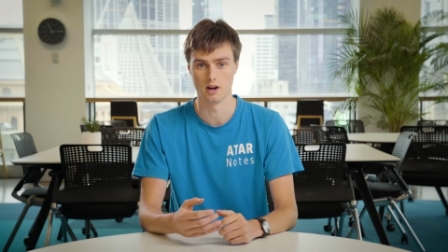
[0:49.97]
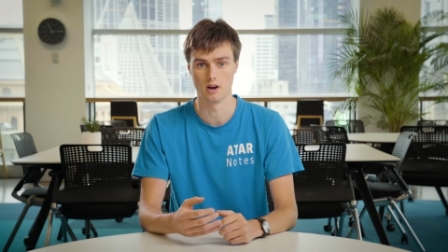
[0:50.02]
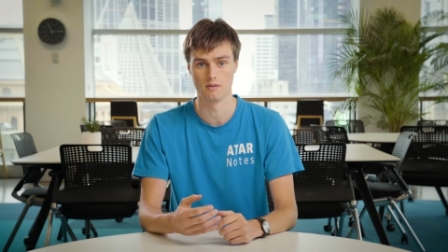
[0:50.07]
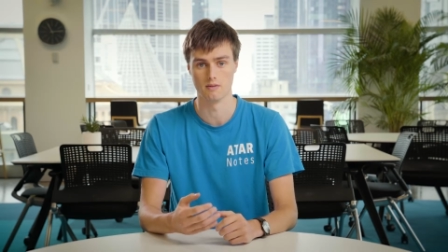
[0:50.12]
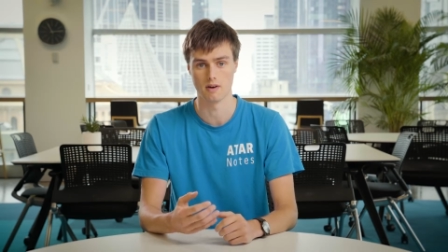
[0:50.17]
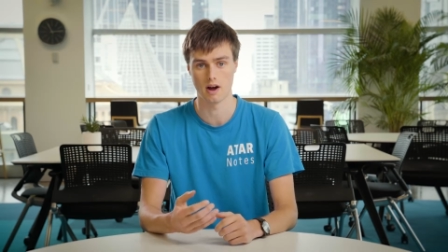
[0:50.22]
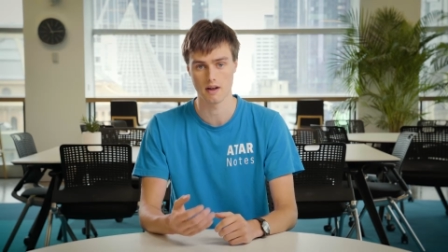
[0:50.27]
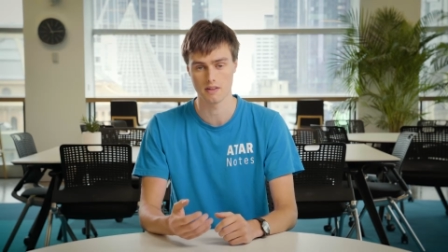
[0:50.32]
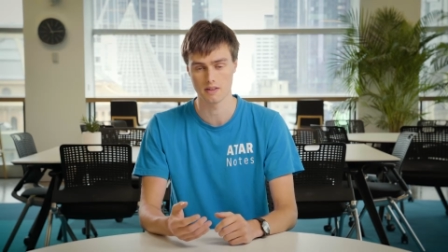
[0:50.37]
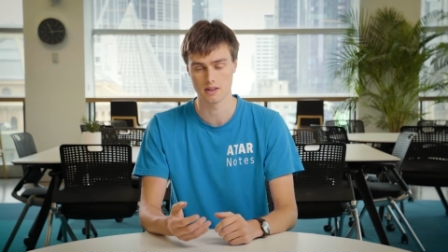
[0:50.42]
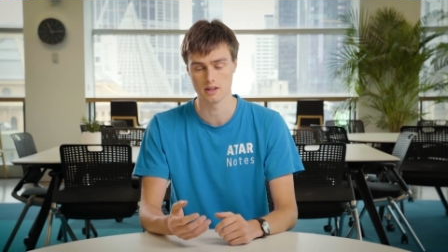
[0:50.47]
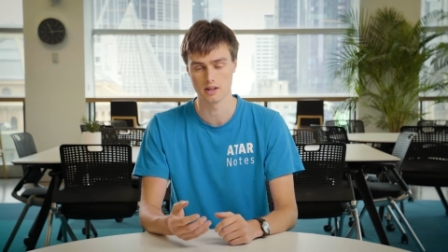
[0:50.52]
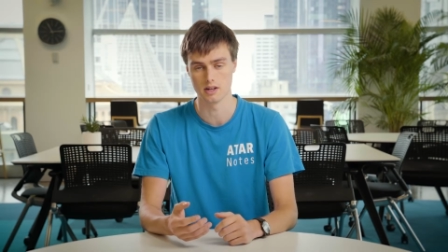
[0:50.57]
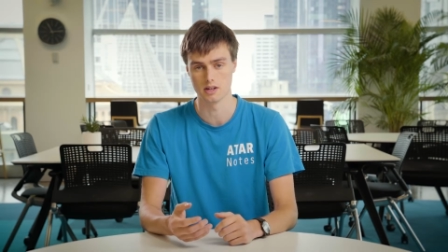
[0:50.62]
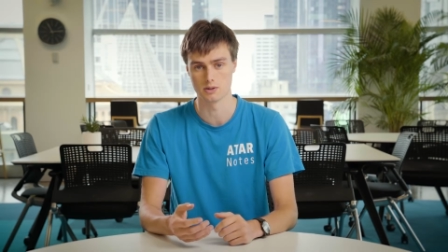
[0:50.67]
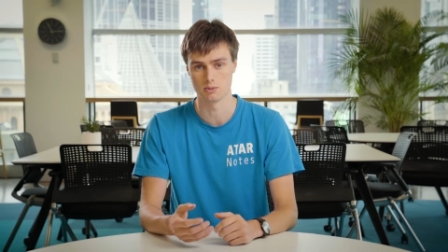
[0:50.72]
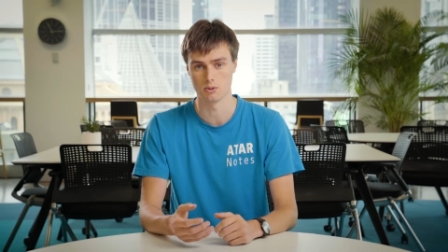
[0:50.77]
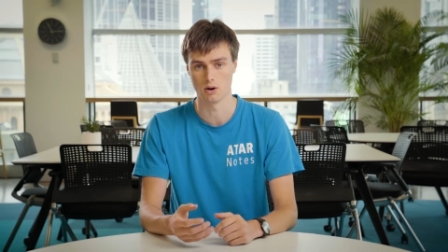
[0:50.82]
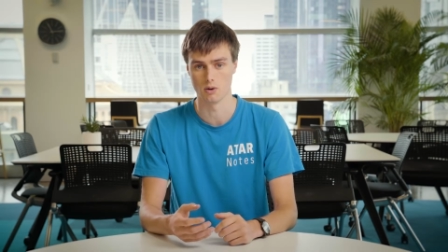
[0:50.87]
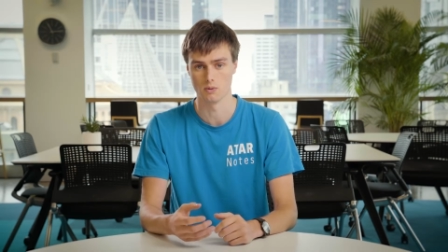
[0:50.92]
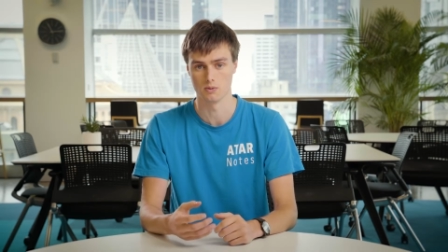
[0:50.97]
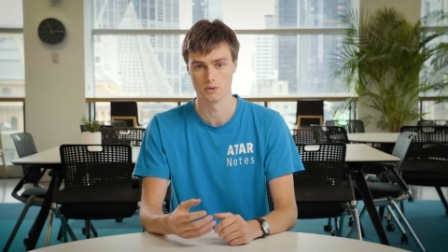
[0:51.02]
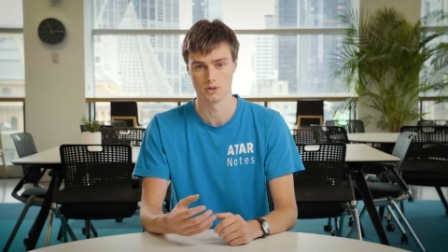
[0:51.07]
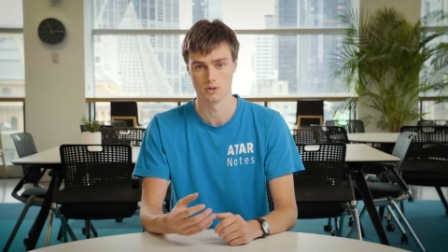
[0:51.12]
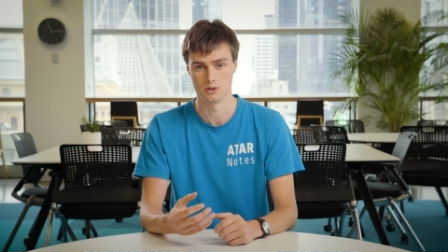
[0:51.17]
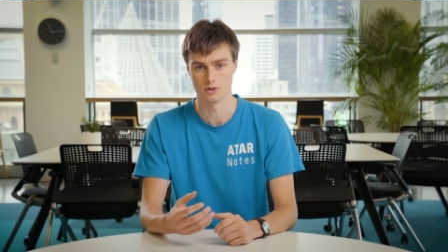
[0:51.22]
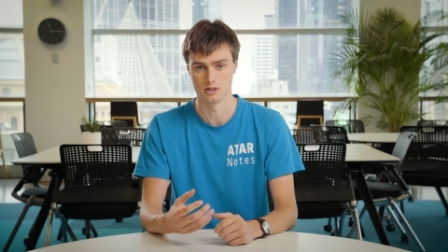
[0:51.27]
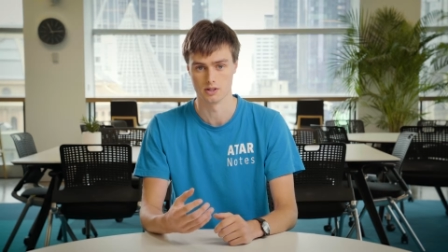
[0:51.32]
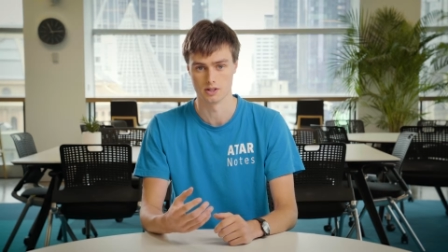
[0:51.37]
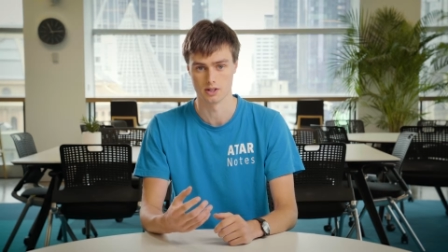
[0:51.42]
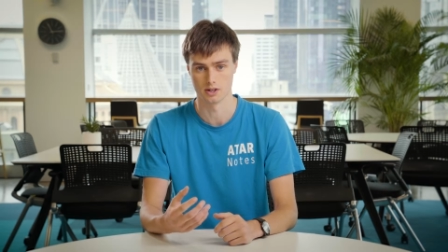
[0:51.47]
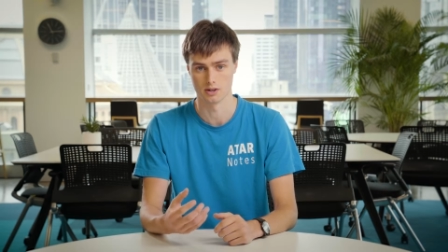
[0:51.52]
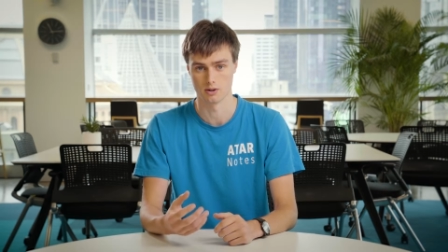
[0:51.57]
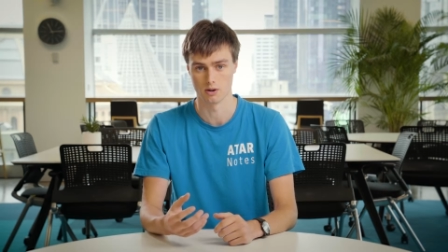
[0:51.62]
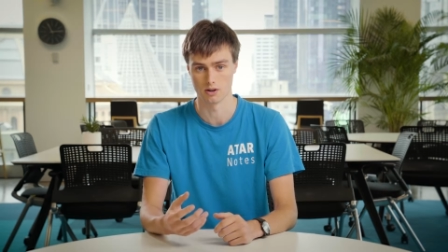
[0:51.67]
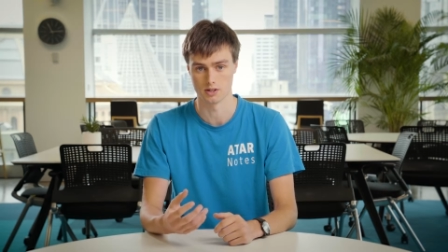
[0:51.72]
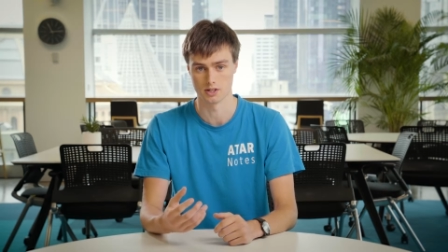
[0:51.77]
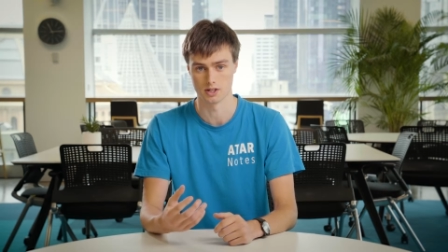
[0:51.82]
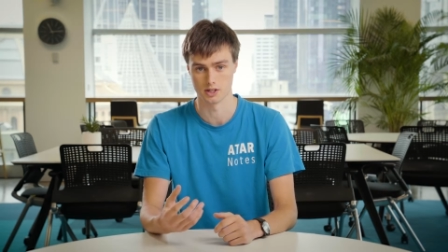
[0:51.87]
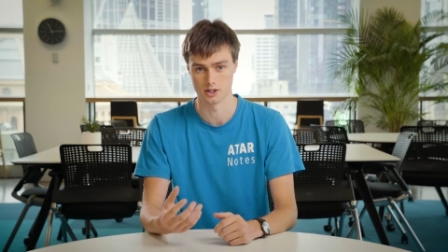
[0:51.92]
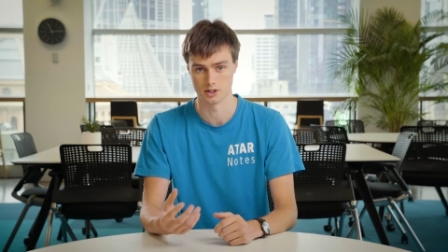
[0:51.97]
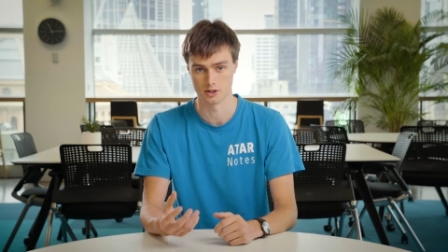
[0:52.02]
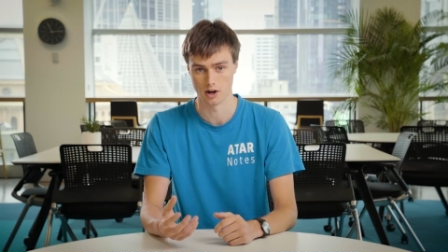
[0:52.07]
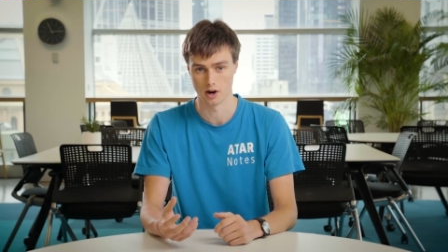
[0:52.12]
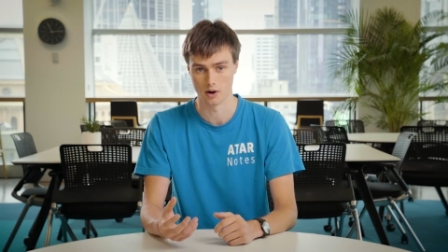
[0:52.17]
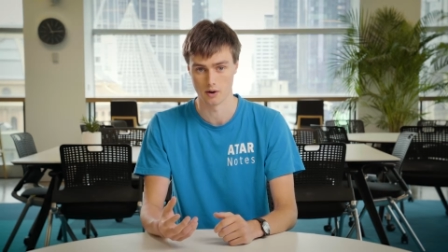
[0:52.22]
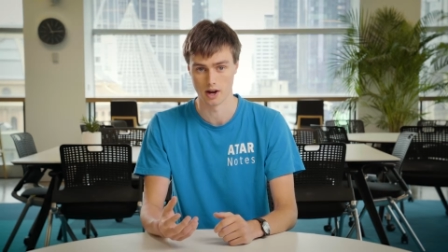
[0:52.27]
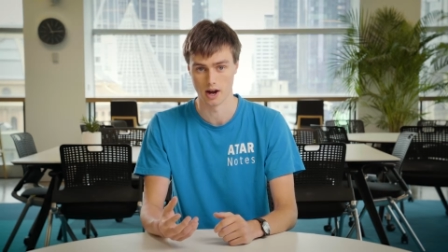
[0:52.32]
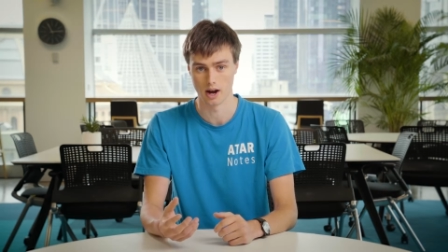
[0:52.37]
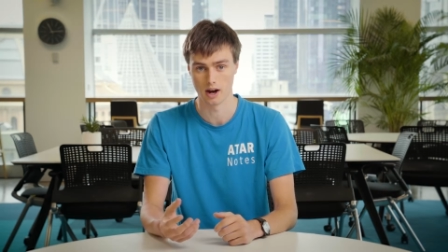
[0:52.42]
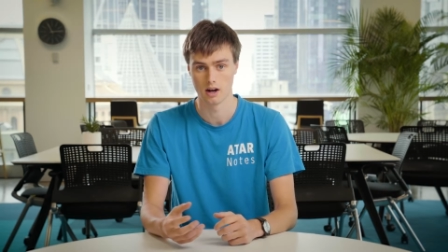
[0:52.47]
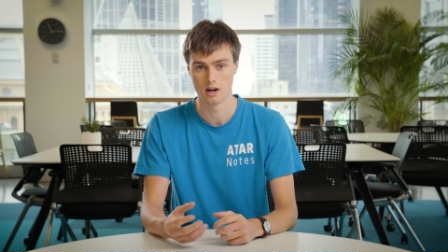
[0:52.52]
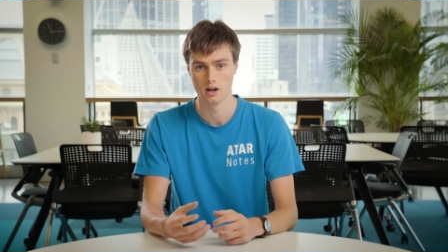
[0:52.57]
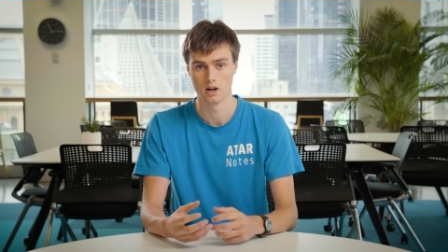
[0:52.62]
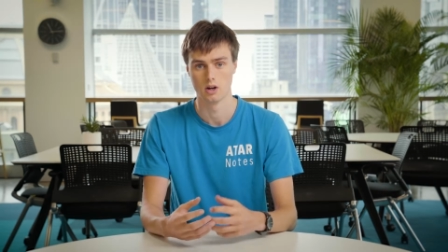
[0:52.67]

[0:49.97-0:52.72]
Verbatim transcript: of other Year 12 students across Australia